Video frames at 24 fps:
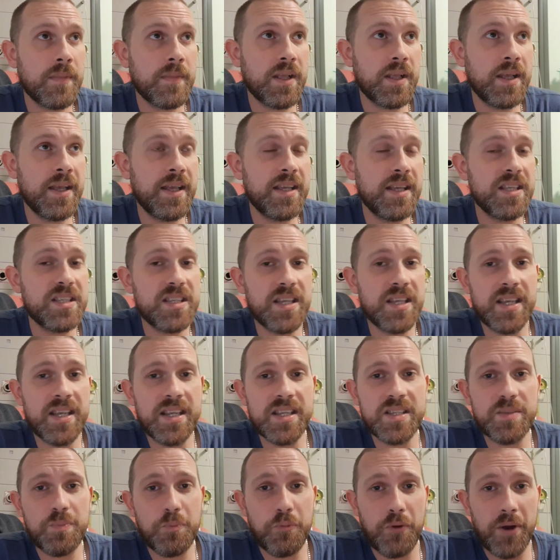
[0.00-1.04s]
it
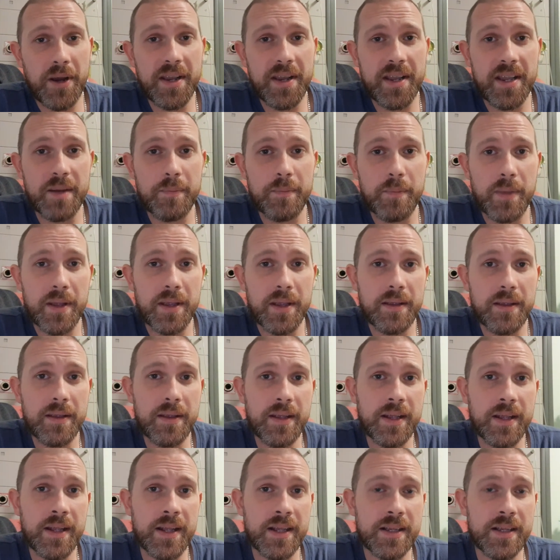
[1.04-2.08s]
is breaking me.
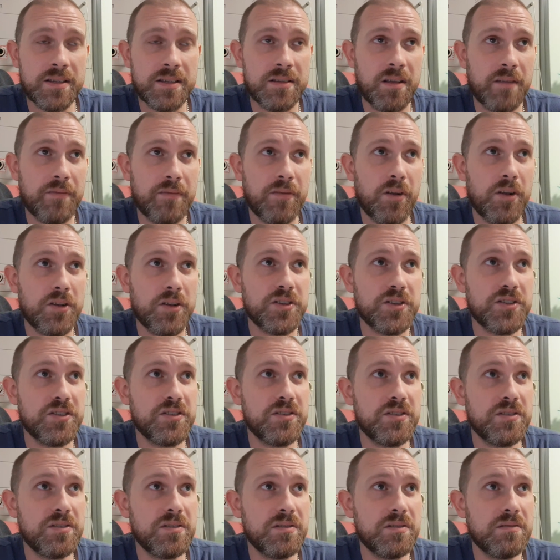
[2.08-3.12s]
It is. I've
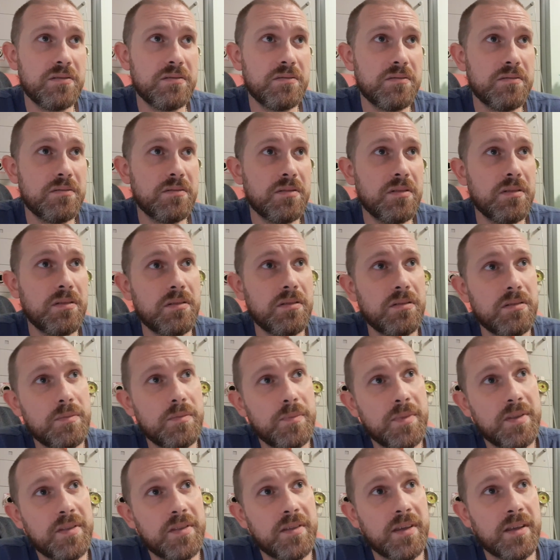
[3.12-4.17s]
lost, let
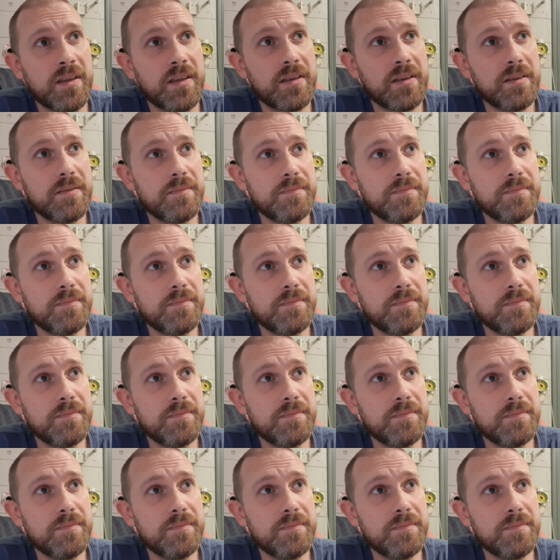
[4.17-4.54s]
me think,